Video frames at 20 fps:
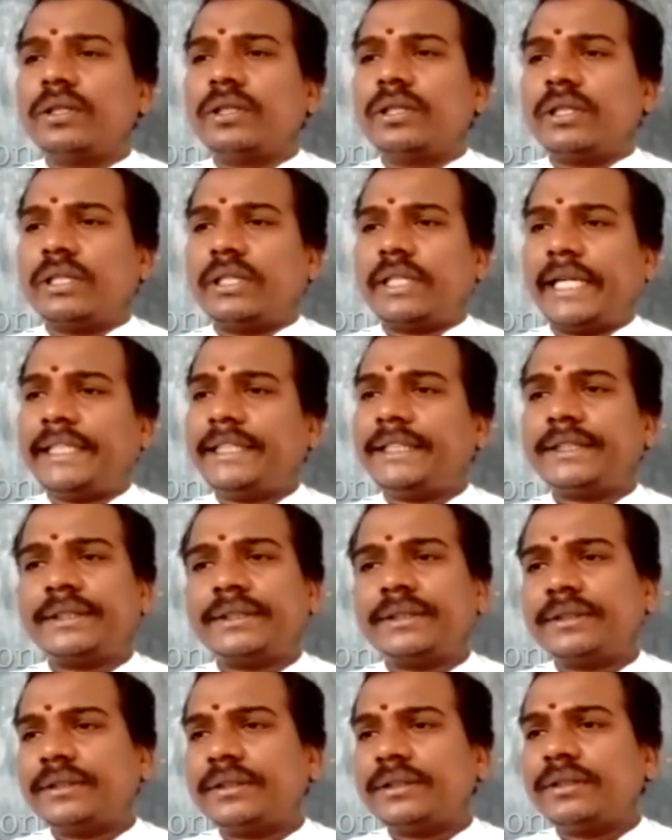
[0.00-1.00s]
right?
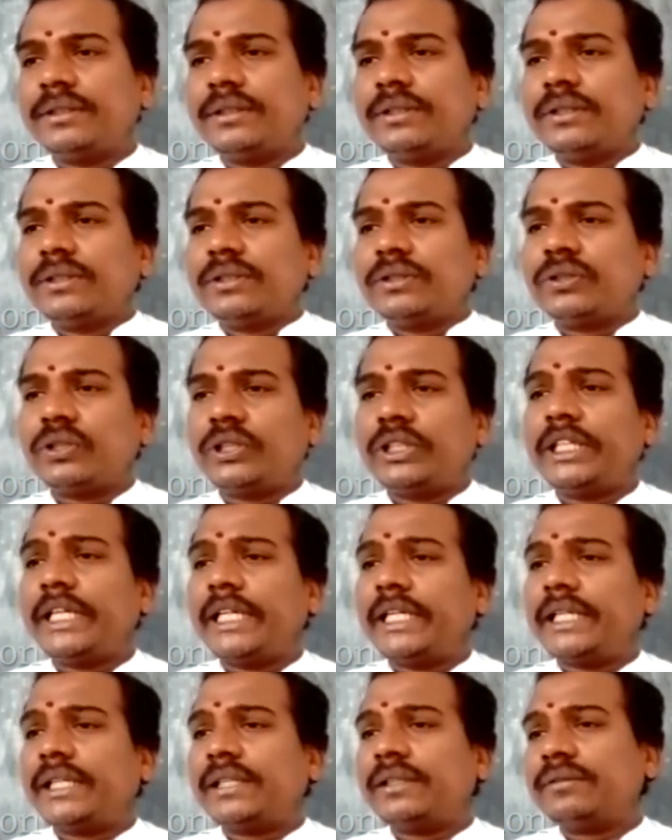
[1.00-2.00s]
So
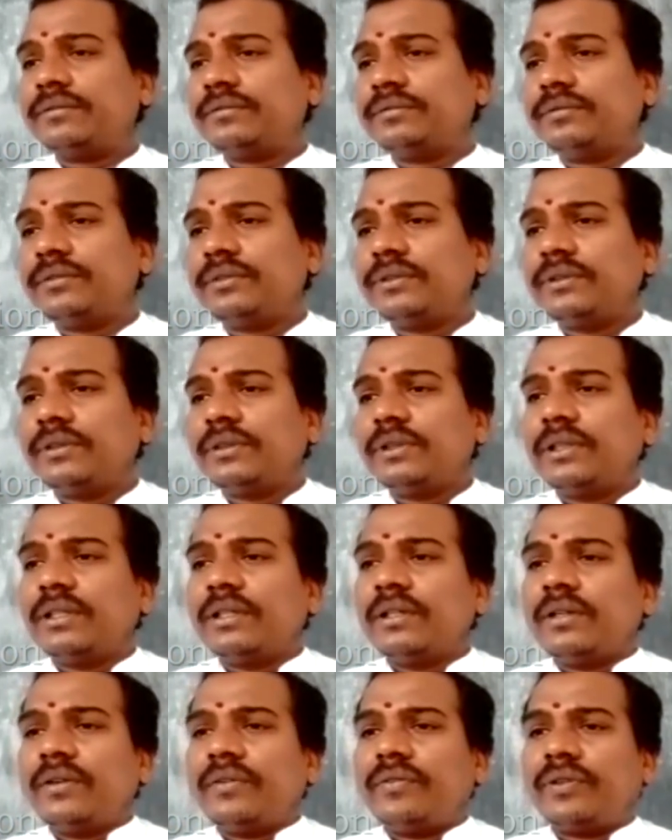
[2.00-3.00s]
here
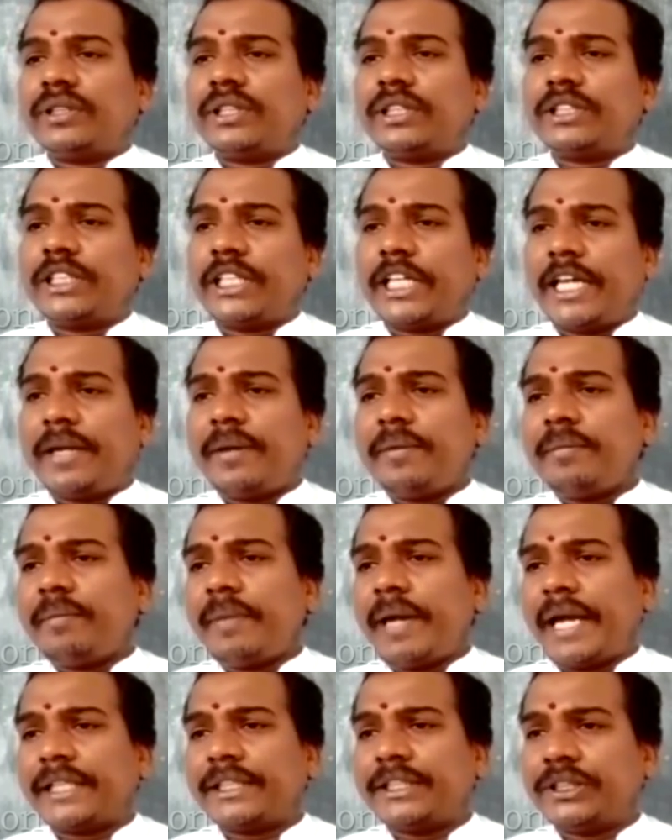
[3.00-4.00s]
for the same
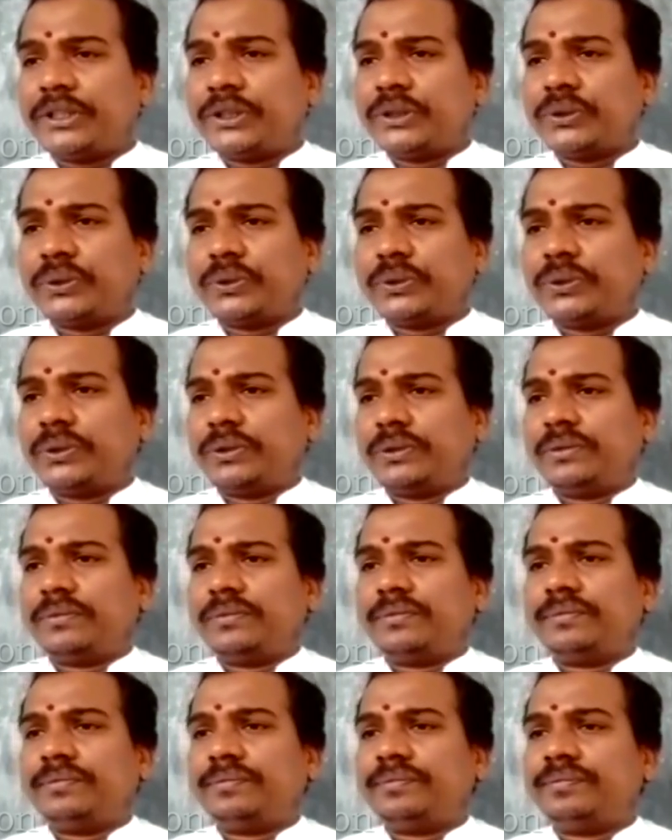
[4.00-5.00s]
magnitude
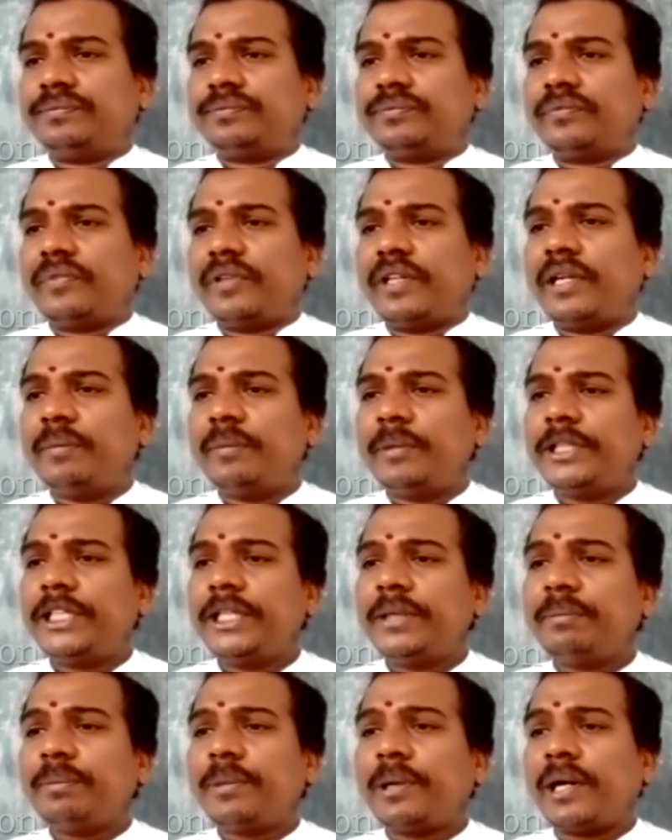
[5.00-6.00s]
a
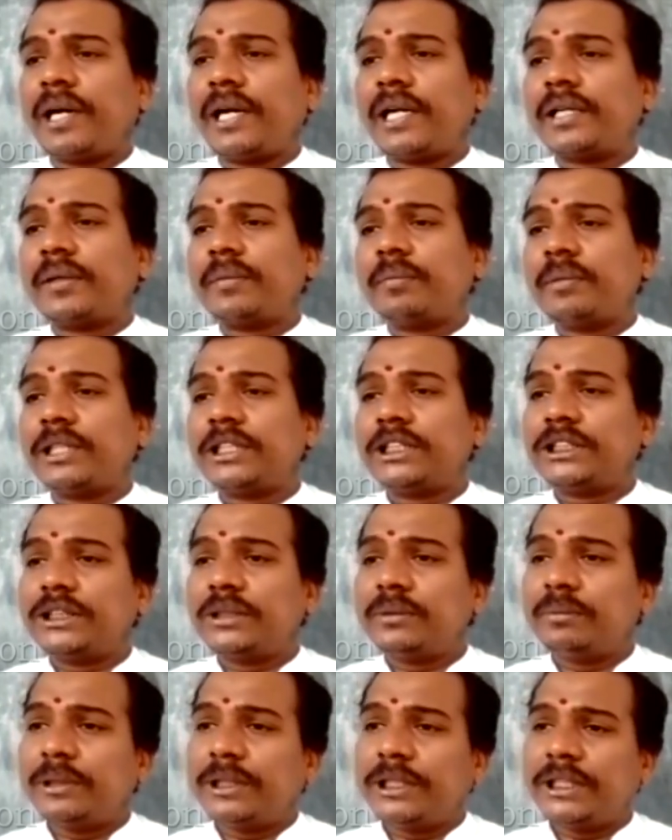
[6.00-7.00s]
machine part
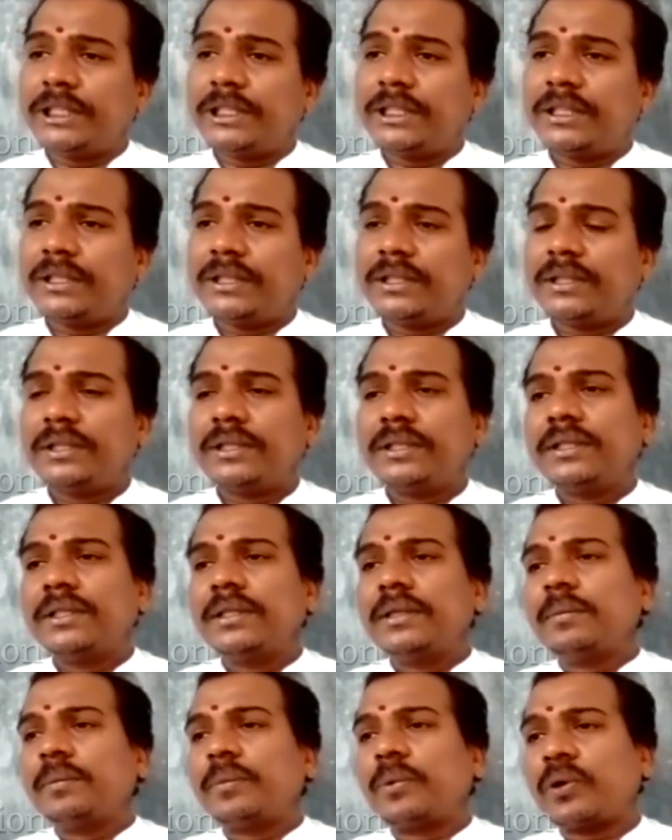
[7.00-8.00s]
must be
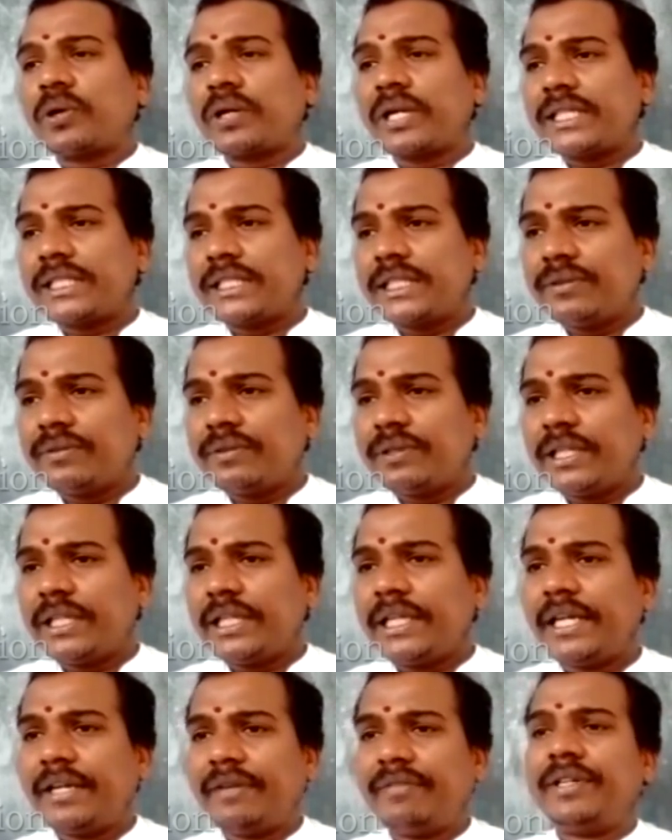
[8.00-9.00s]

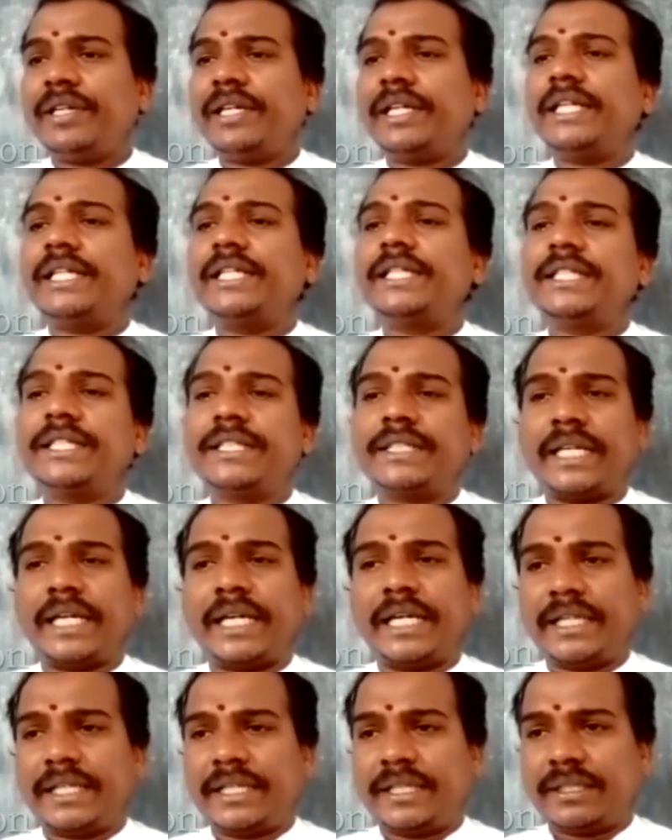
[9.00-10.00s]
progressively heavier in
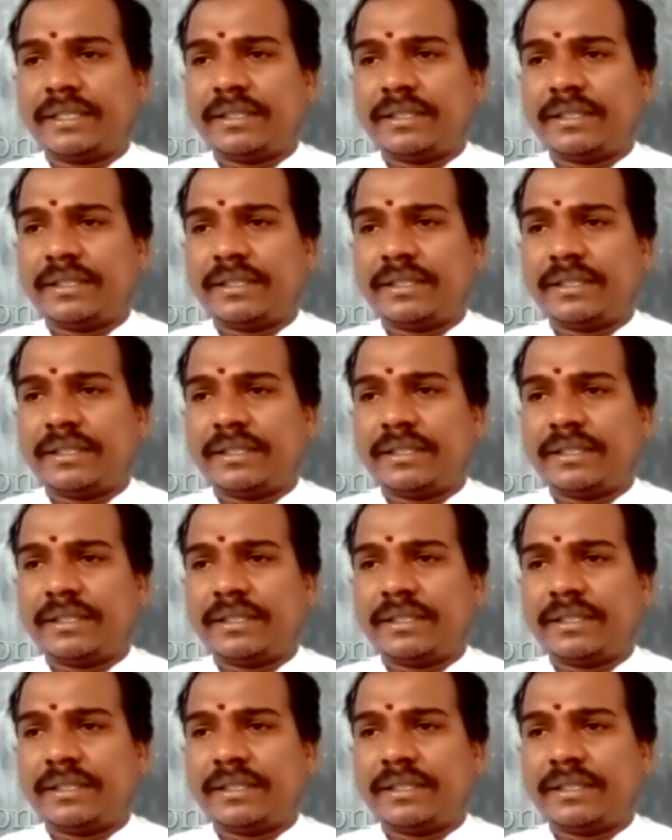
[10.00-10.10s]
design.